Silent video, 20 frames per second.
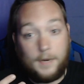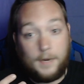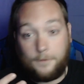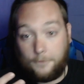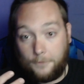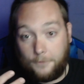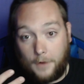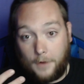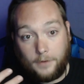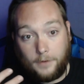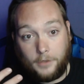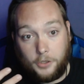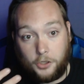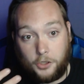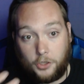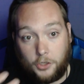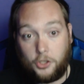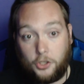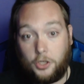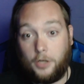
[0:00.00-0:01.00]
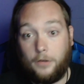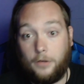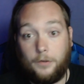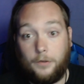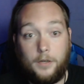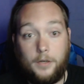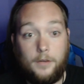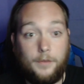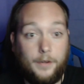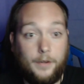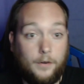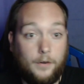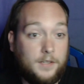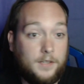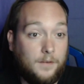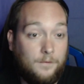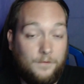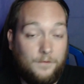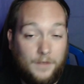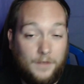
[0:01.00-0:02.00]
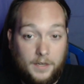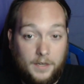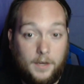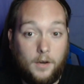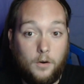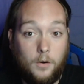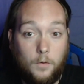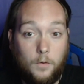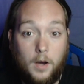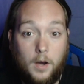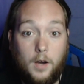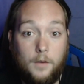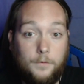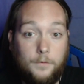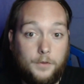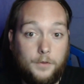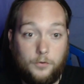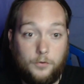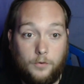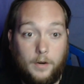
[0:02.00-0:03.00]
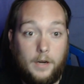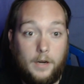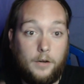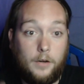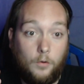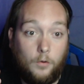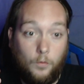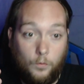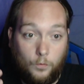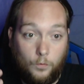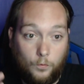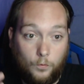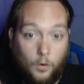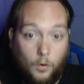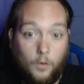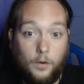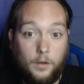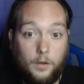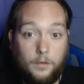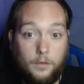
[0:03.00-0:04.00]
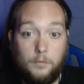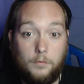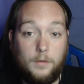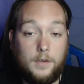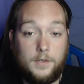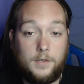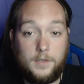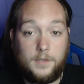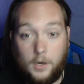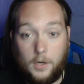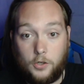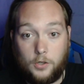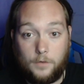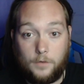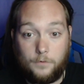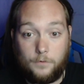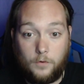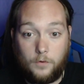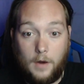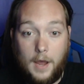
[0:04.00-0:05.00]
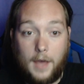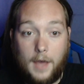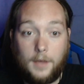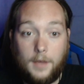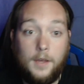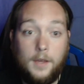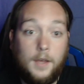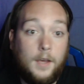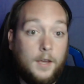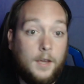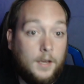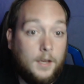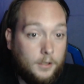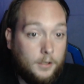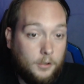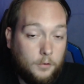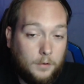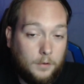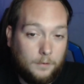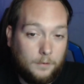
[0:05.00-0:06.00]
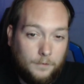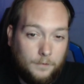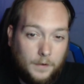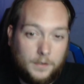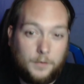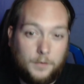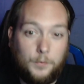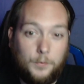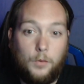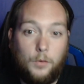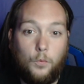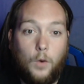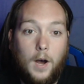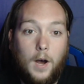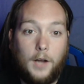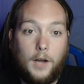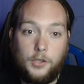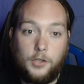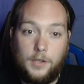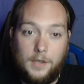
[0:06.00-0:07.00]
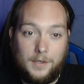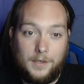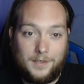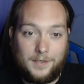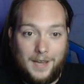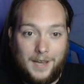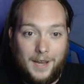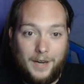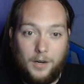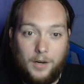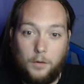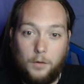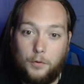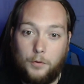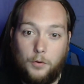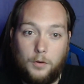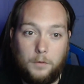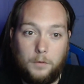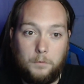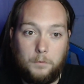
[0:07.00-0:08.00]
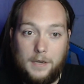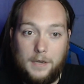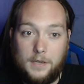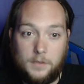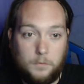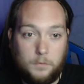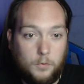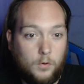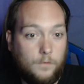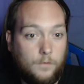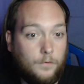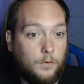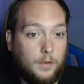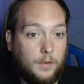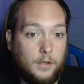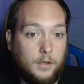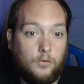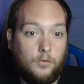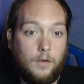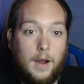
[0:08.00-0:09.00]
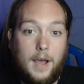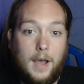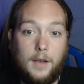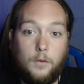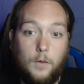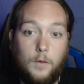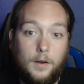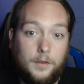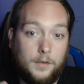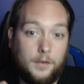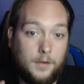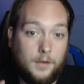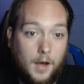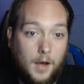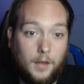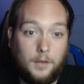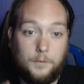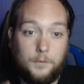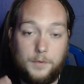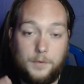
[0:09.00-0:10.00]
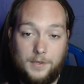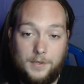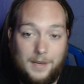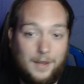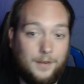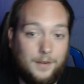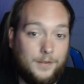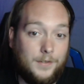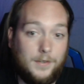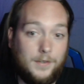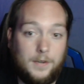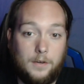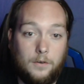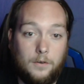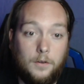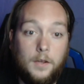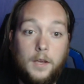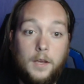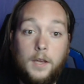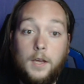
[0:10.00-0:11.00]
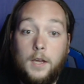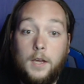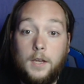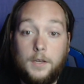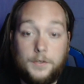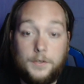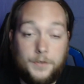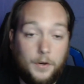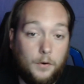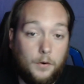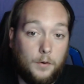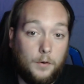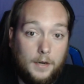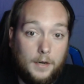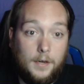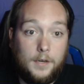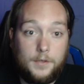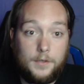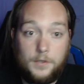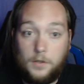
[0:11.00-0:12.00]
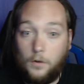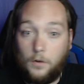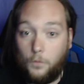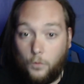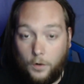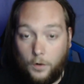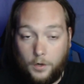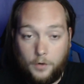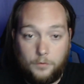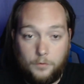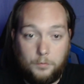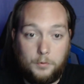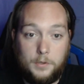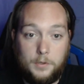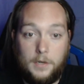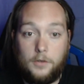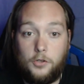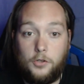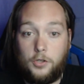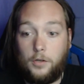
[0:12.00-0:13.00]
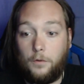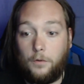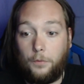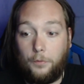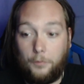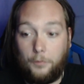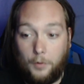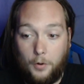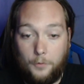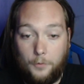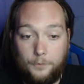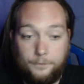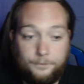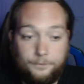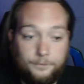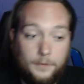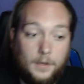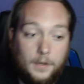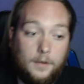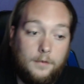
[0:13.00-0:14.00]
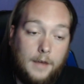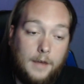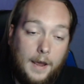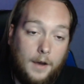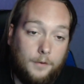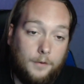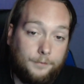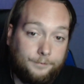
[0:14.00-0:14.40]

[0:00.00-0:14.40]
finally just sheared. There is a video of the train rolling through this section of track. You can visibly watch the entire broken piece move with the track while the column stands still. So it is 100% sheared through. Now,